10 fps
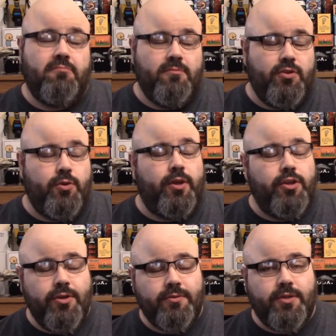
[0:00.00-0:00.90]
You
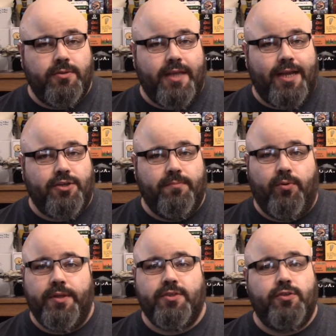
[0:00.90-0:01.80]
can use those action
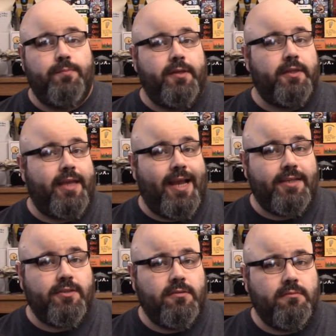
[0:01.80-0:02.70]
points to build a
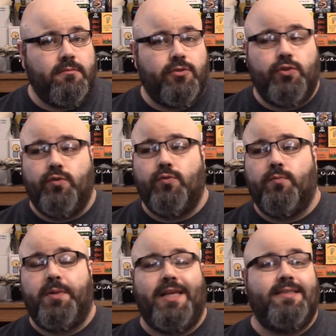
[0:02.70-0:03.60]
castle, to
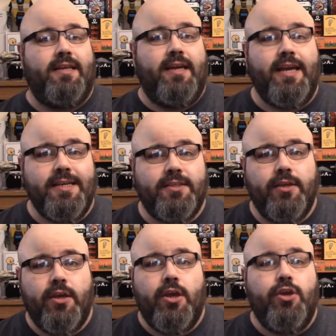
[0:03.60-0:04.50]
place a
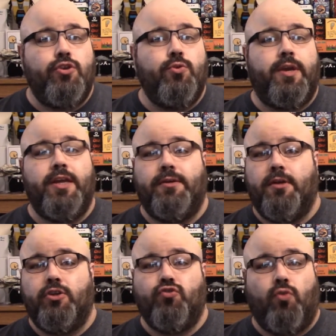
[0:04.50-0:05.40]
knight, you can
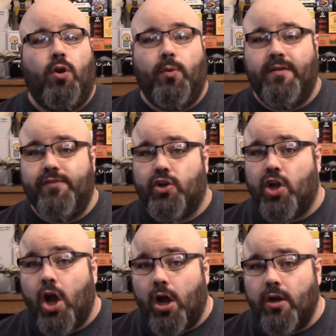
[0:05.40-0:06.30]
draw one of your
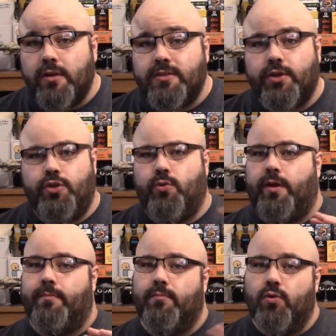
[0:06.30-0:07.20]
cards, you
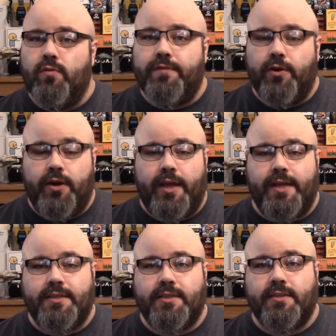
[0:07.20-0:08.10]
can move your
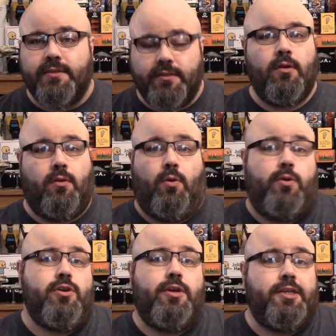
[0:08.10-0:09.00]
knight,
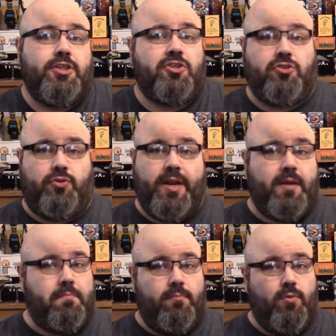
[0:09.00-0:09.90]
or you can just straight
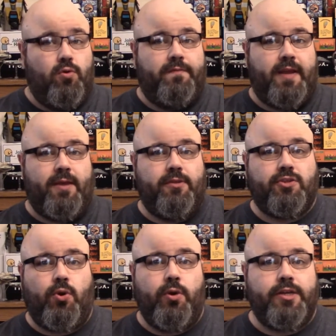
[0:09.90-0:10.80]
up move down the
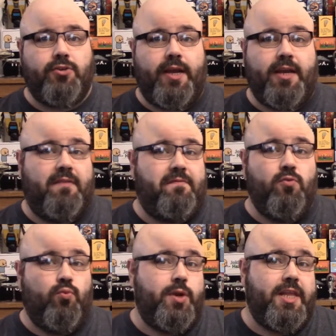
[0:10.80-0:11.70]
scoring track if you
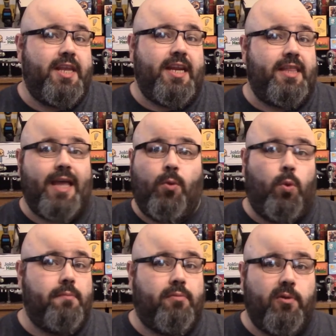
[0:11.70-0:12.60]
really need that
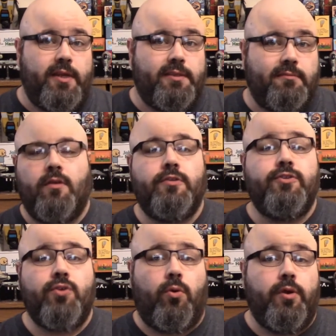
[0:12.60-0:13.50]
1 point.
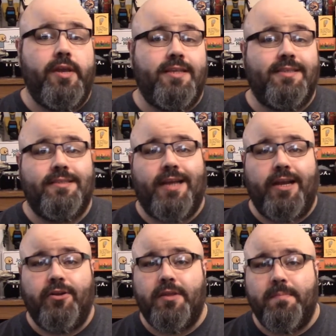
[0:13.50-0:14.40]
Scoring is
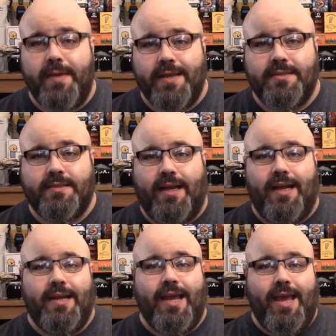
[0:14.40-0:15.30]
entirely based
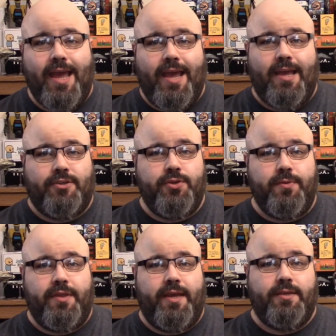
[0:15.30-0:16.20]
on 2
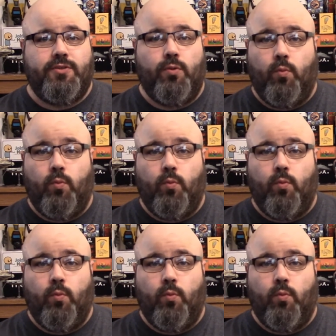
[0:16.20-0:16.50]
things.